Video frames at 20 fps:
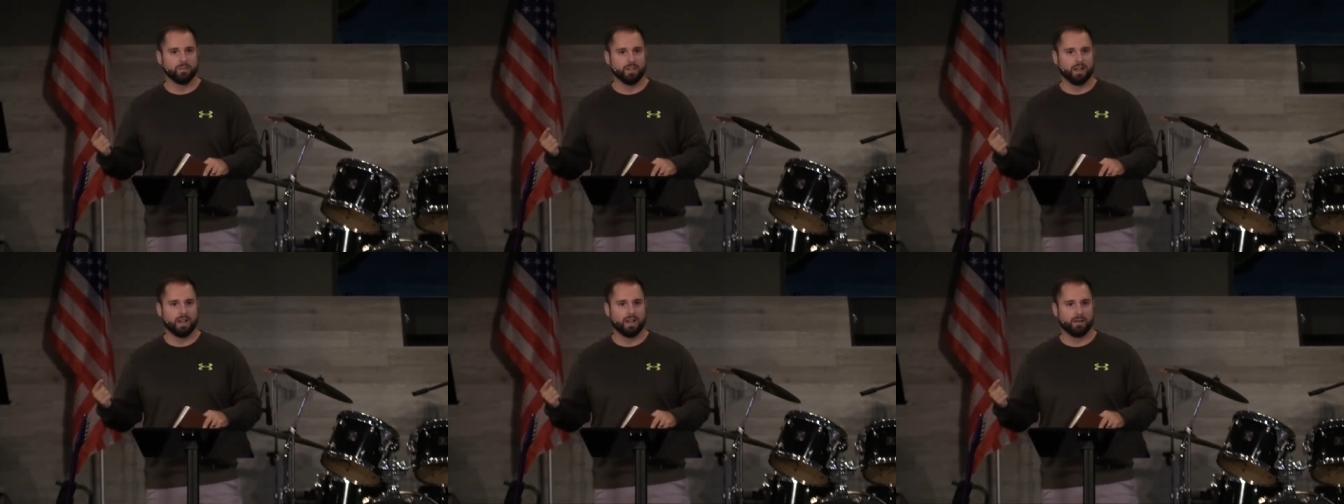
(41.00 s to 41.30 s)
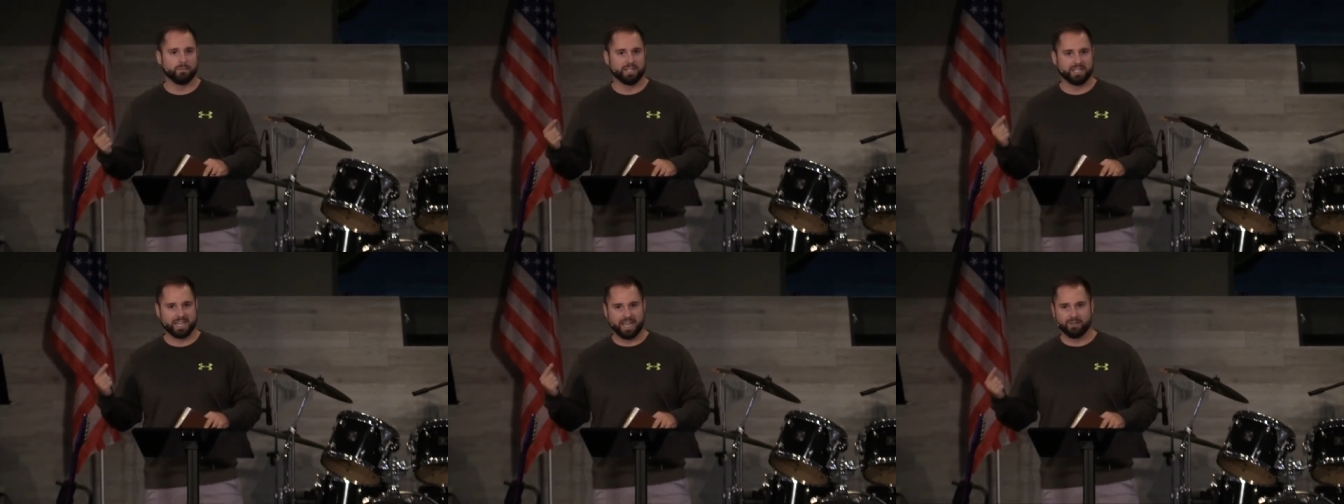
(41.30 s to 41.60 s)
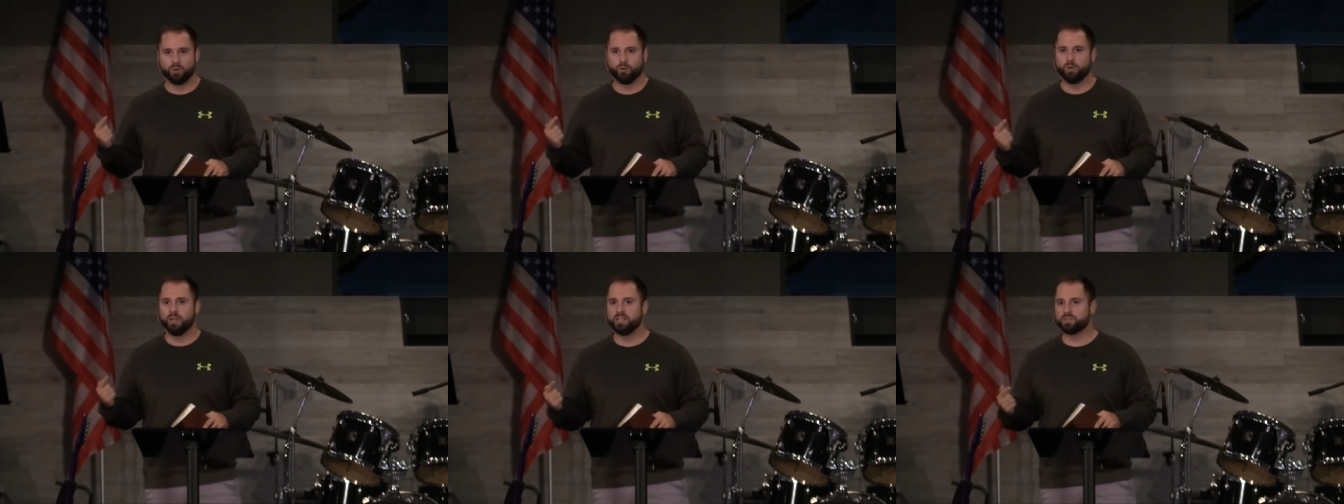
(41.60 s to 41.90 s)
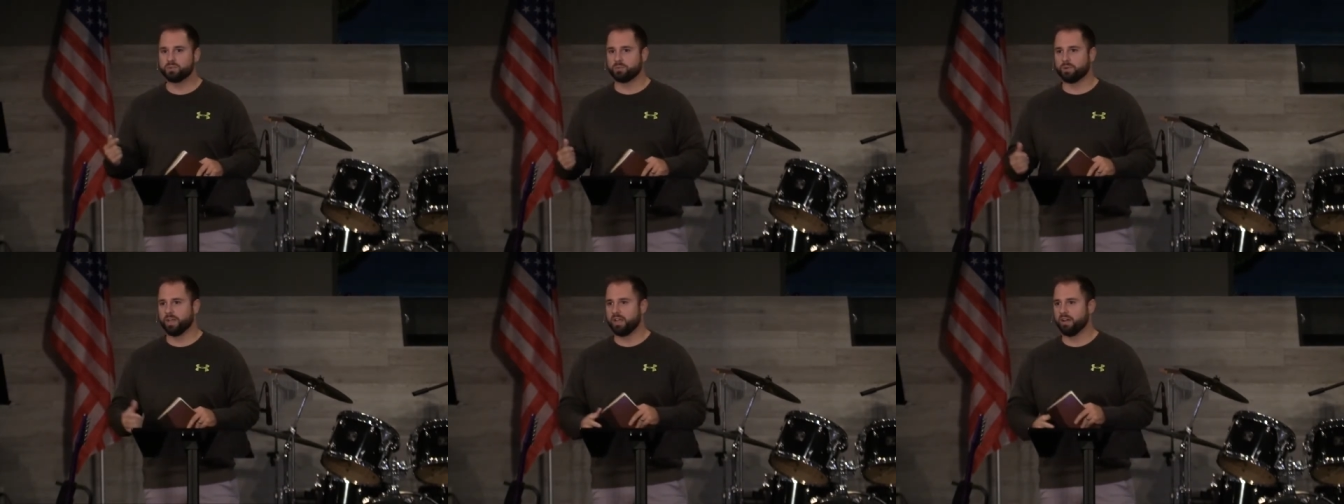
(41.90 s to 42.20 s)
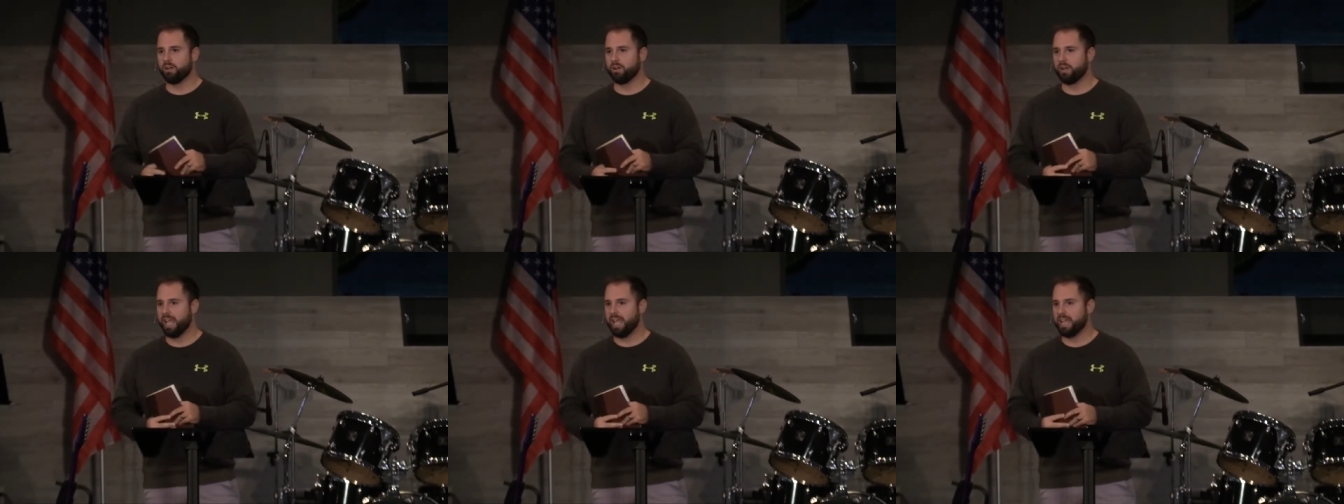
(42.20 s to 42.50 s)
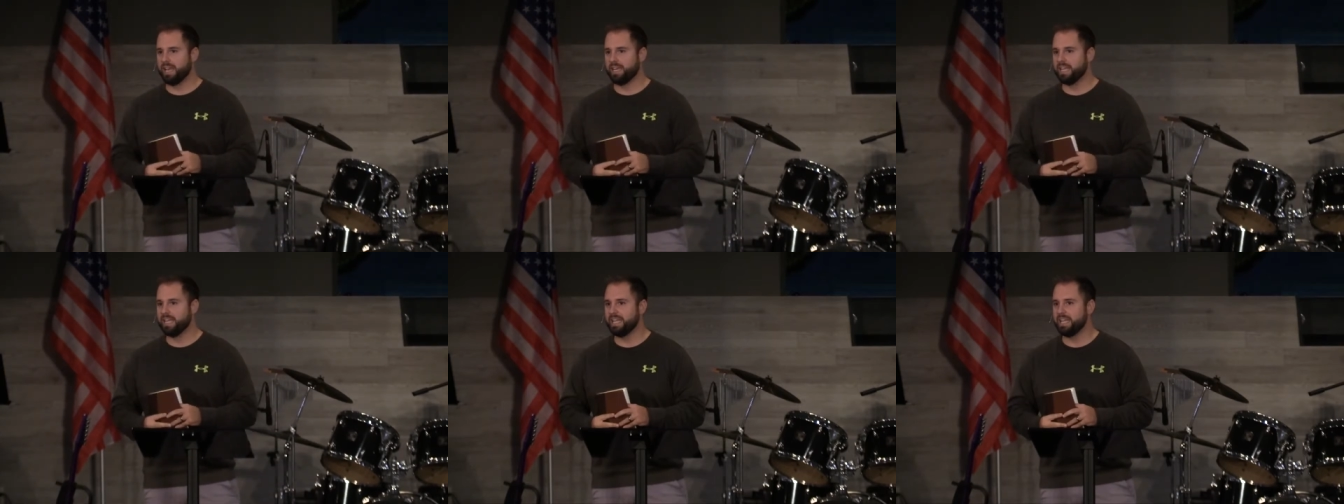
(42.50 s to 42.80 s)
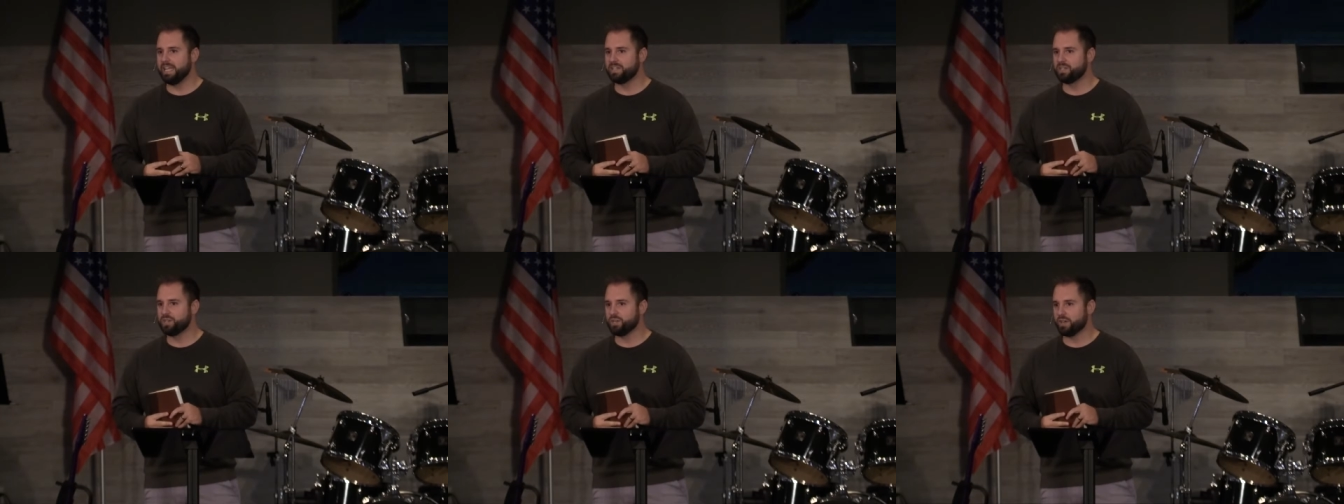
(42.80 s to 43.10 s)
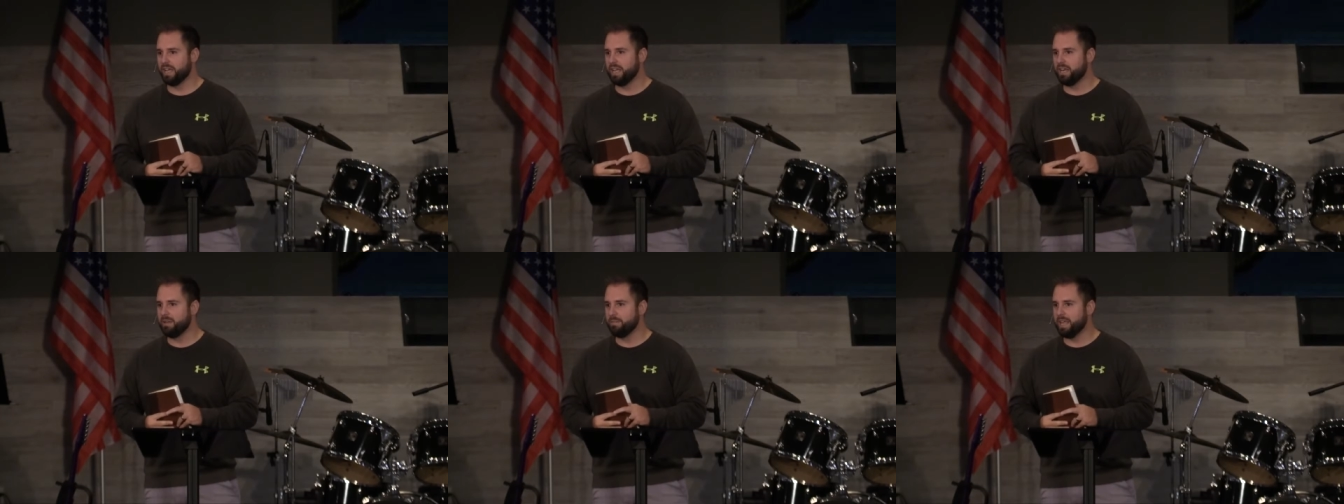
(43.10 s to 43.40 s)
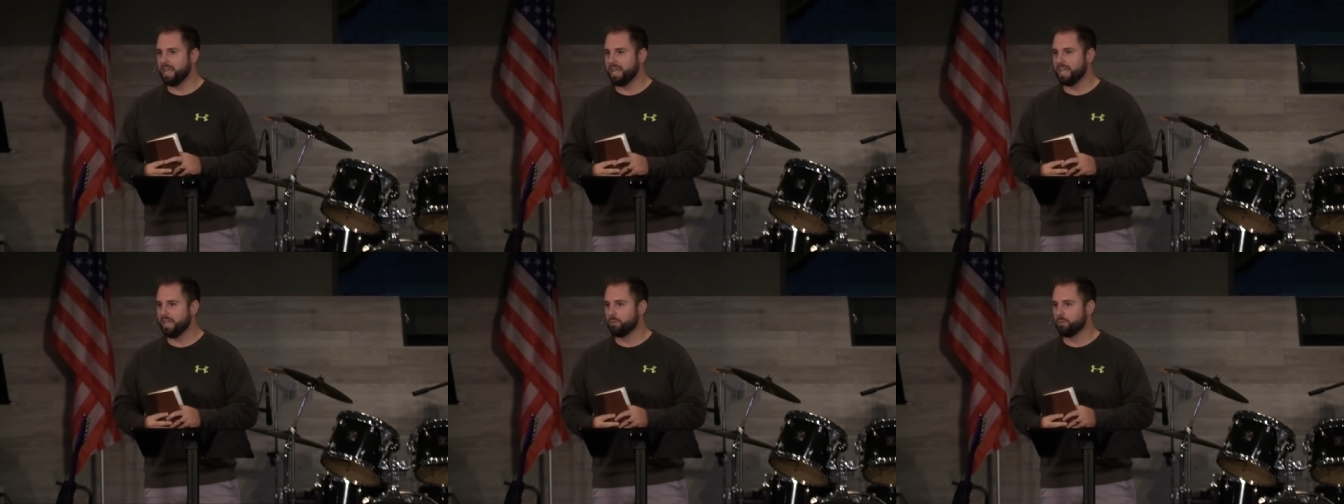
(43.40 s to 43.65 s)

Um, the devil is real, and he is your enemy.